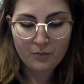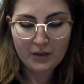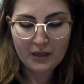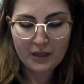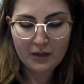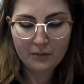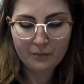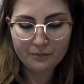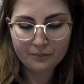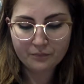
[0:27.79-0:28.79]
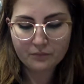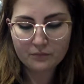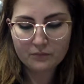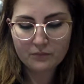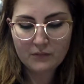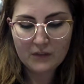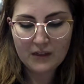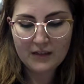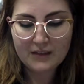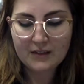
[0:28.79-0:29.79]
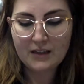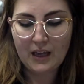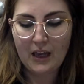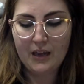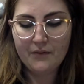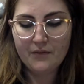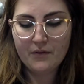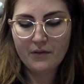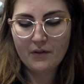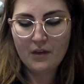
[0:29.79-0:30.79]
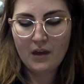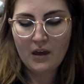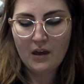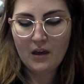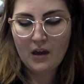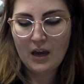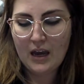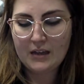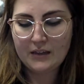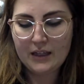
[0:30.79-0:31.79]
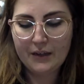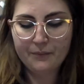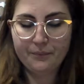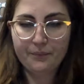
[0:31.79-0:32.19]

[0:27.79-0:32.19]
B, C, and D.